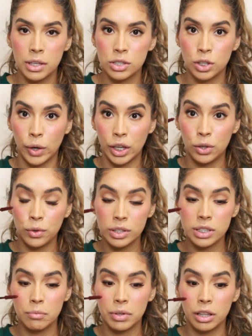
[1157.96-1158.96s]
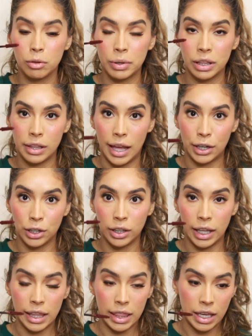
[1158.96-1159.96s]
So I use something a little bit lighter
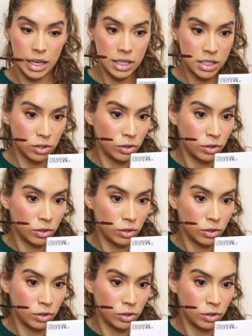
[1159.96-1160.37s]
like this,